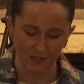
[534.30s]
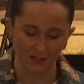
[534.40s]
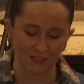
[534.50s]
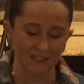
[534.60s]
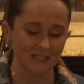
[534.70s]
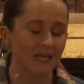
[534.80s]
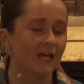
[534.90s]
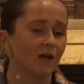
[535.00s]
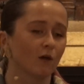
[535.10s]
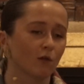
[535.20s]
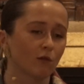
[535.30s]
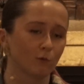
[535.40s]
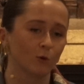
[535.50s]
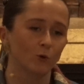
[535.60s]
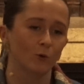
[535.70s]
To dig
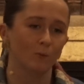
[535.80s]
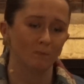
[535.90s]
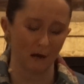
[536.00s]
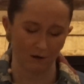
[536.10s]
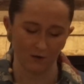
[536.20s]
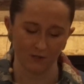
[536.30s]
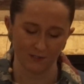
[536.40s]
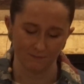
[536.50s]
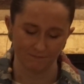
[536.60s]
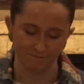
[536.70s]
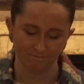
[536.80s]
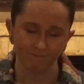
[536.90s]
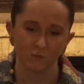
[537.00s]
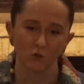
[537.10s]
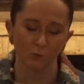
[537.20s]
through barriers,
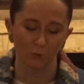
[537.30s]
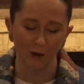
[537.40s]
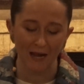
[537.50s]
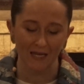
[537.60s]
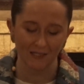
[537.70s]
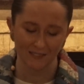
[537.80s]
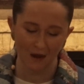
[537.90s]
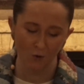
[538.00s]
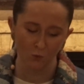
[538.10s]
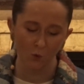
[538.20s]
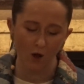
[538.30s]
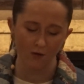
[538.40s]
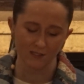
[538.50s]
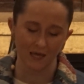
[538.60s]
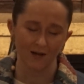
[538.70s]
to break down
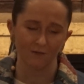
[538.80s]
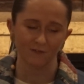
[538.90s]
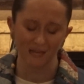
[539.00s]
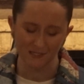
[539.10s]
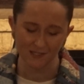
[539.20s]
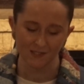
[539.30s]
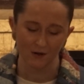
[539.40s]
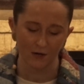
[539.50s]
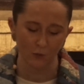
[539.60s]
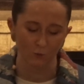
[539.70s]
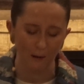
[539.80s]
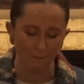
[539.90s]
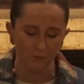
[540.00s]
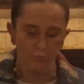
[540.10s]
walls, and if necessary, rip the